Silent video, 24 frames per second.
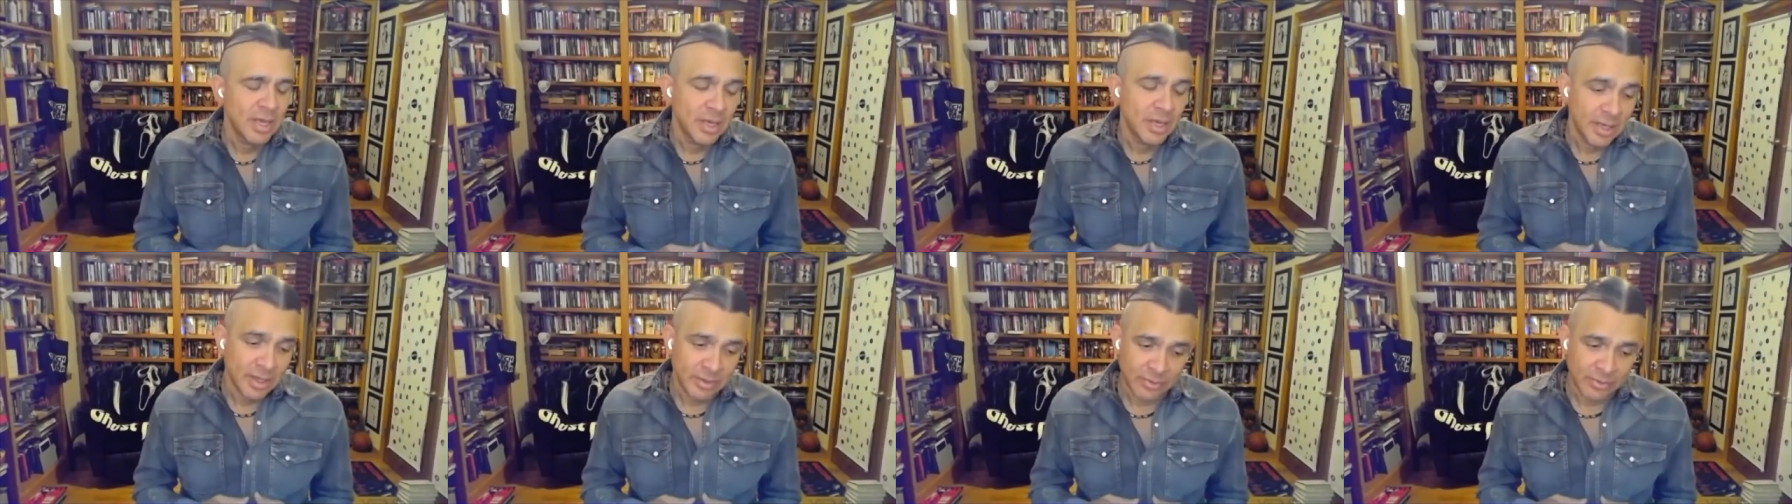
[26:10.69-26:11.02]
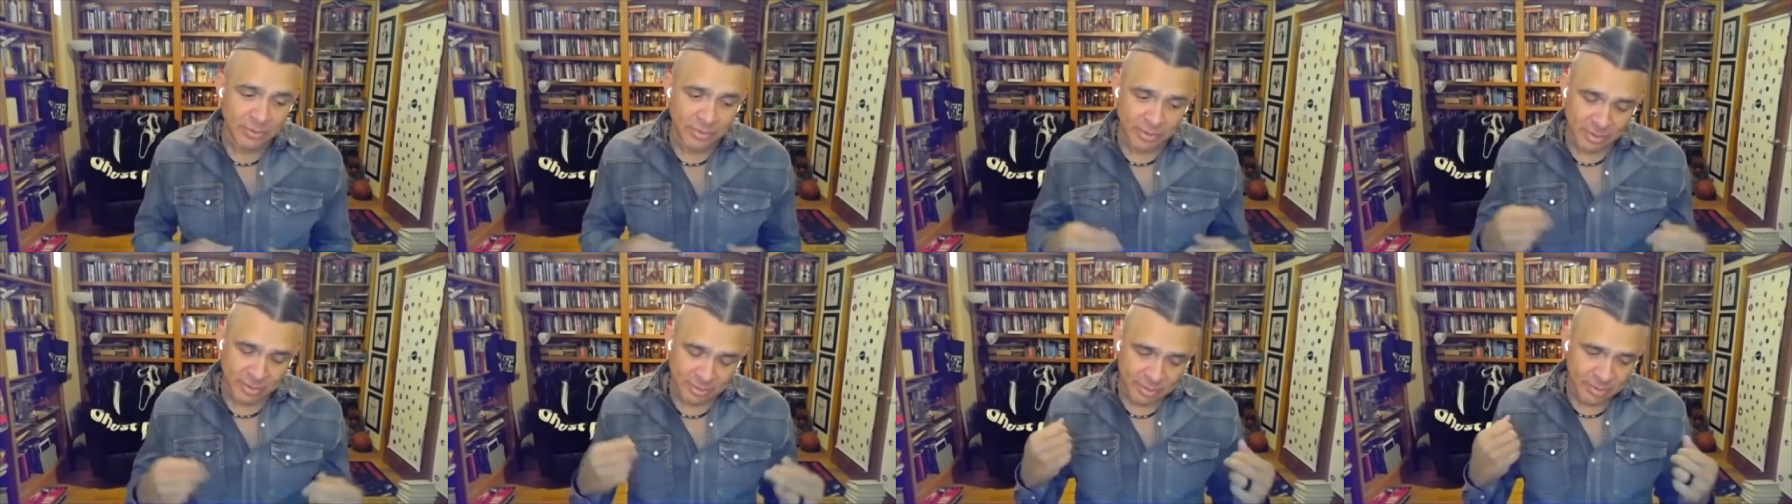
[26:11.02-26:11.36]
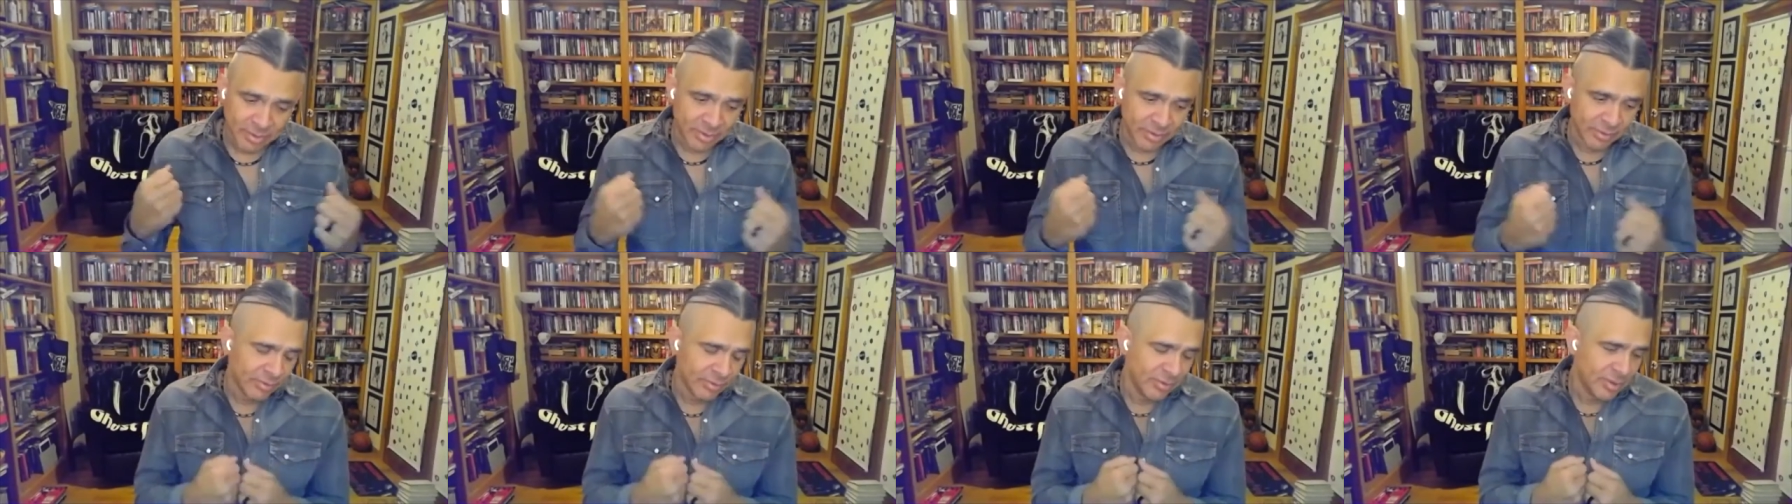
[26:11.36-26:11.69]
And she
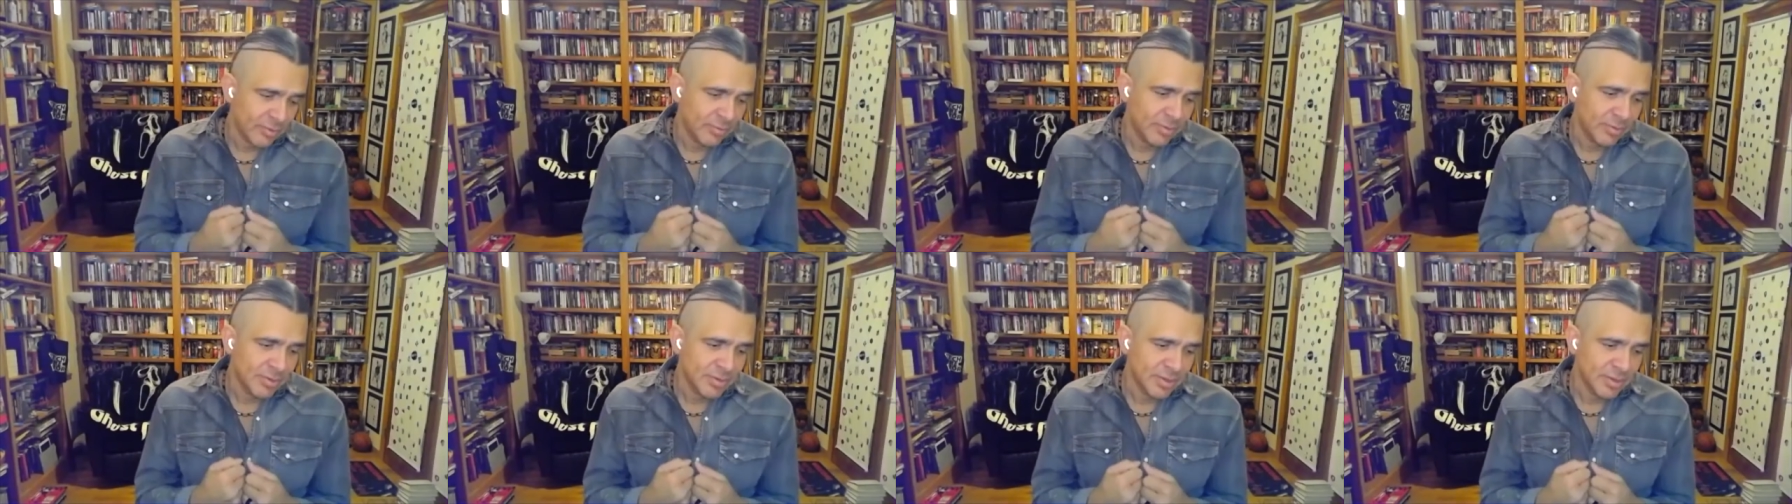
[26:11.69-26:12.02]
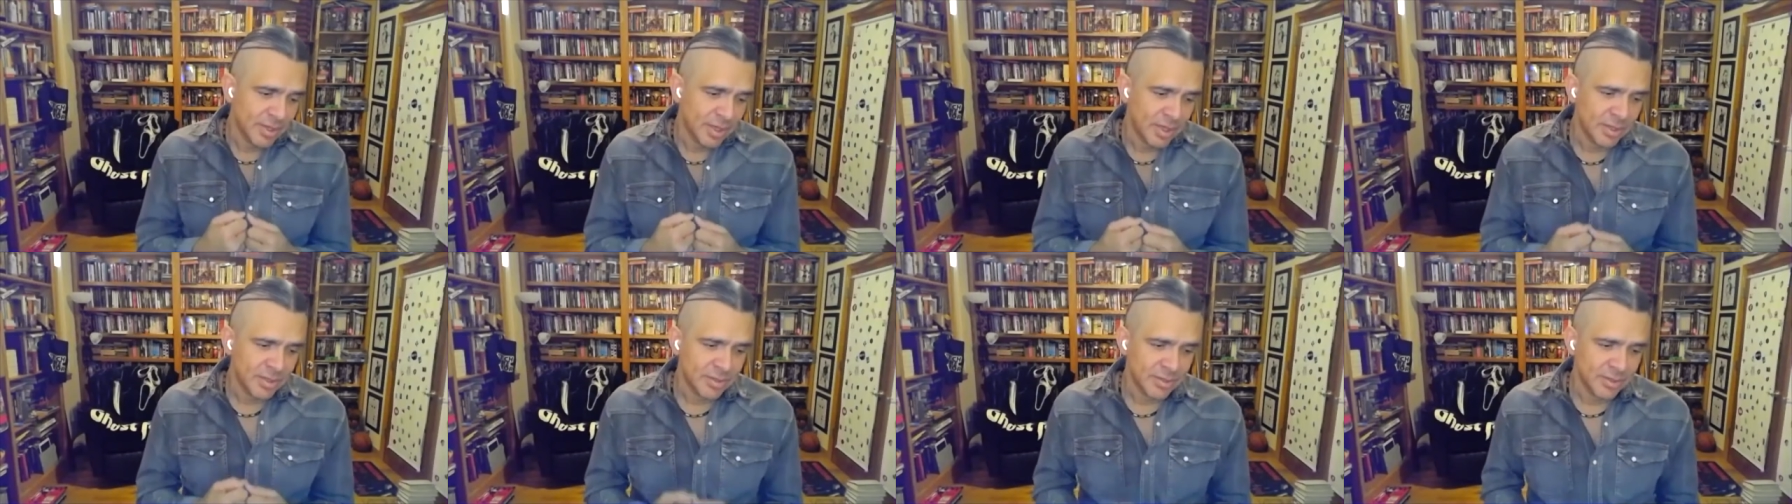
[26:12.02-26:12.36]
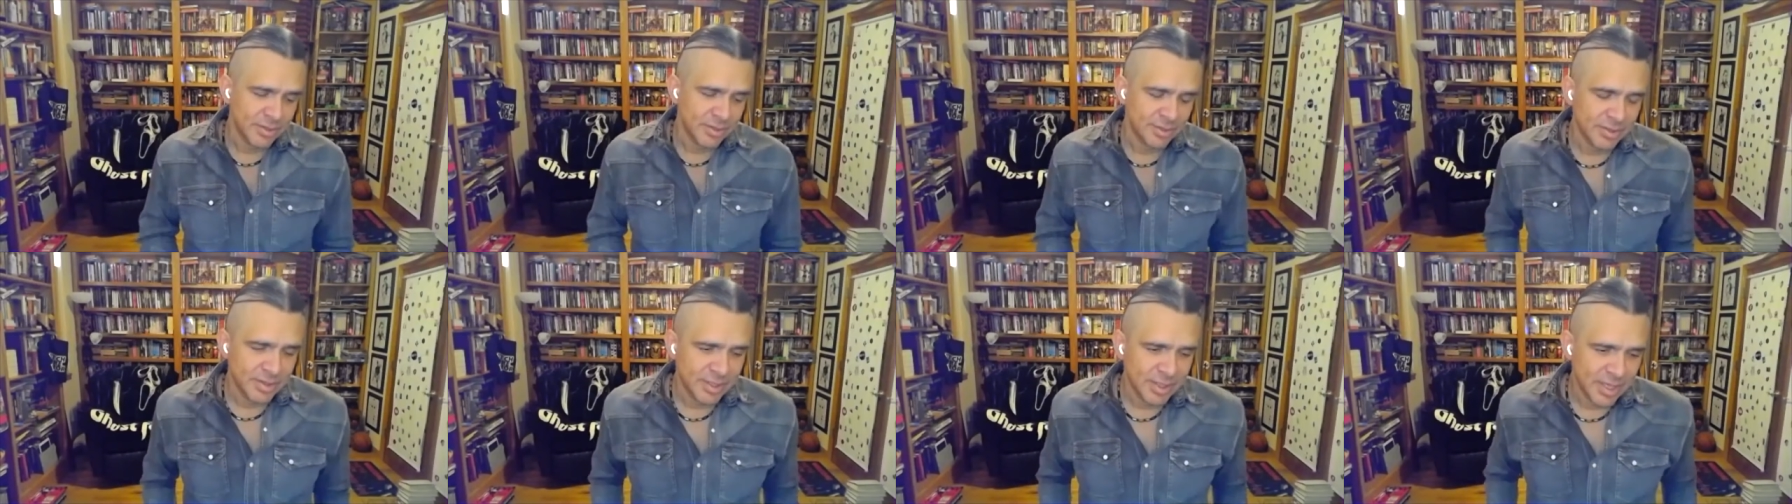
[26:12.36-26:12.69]
insulated herself with
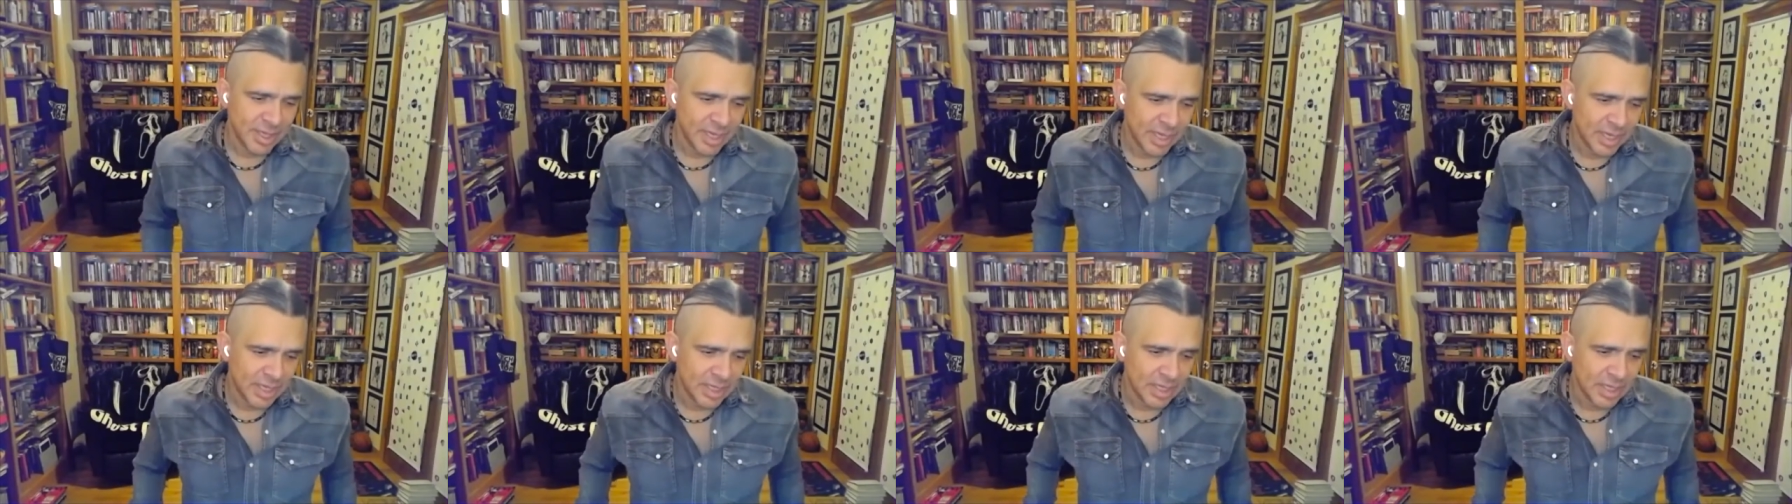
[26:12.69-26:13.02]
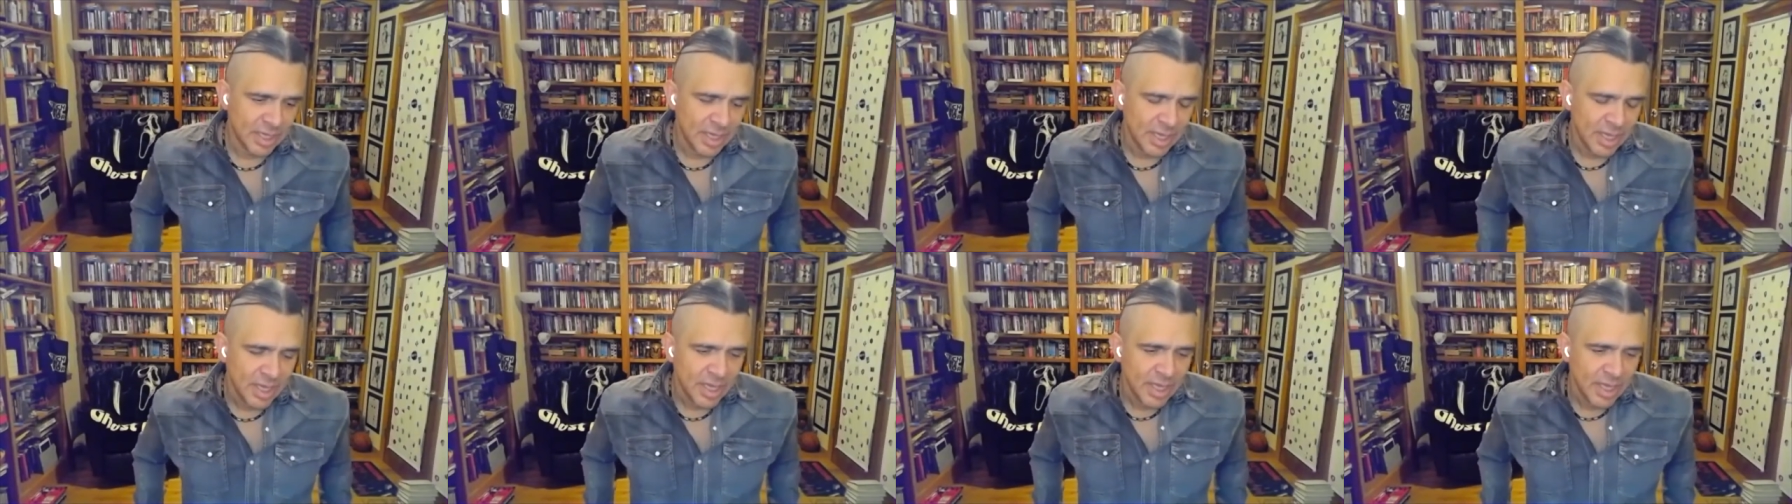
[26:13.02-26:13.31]
slashers, and